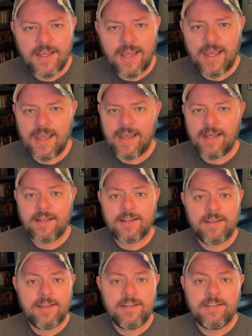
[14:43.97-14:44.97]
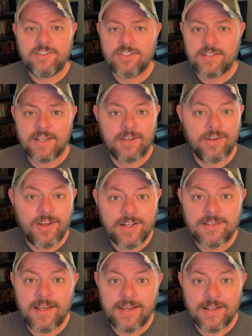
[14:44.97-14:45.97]
And he just cannot
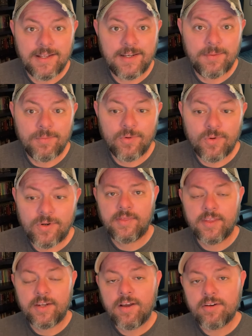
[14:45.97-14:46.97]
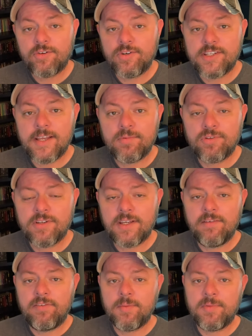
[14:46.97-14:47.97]
take it anymore. The doctor is able to
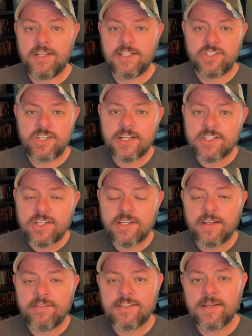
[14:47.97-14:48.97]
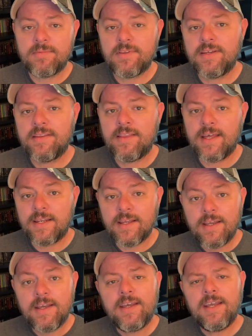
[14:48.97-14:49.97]
give him an injection of something that
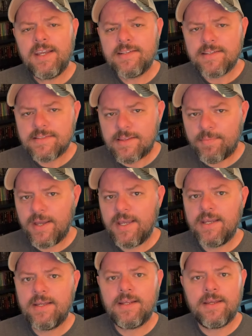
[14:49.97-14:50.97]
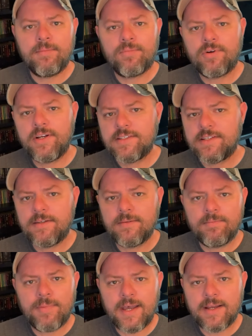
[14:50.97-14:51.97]
eases the pain and brings
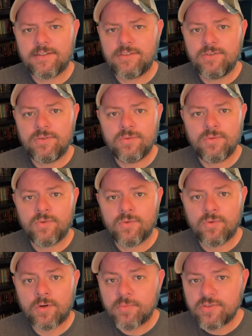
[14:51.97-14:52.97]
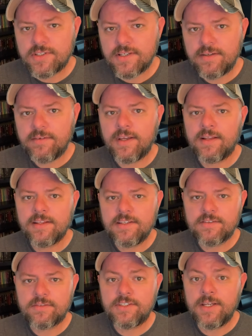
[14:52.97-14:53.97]
him back to normalcy, at
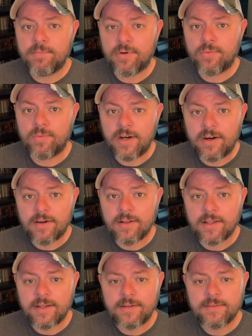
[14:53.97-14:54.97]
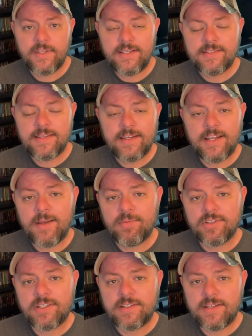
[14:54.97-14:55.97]
least temporarily. He's then able
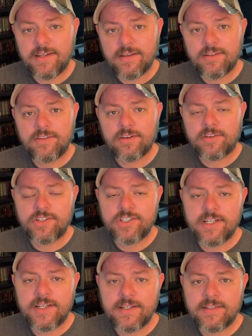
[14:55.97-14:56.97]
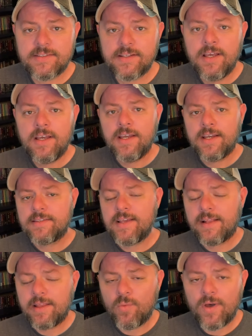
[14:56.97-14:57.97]
to tell Dr. Jennings
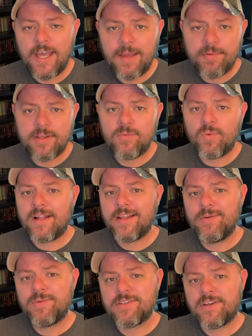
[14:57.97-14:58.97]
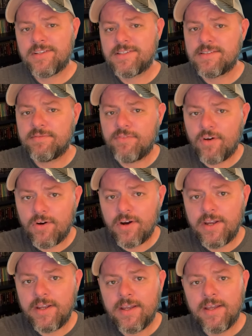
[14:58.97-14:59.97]
exactly what happened while he was on
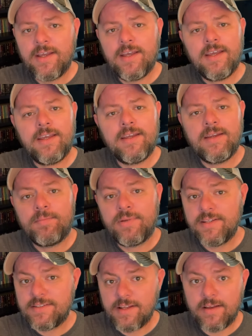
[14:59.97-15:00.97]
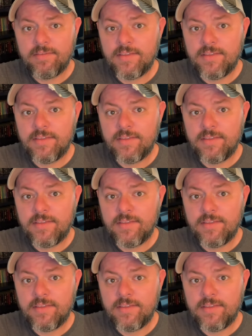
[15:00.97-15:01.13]
safari he pissed off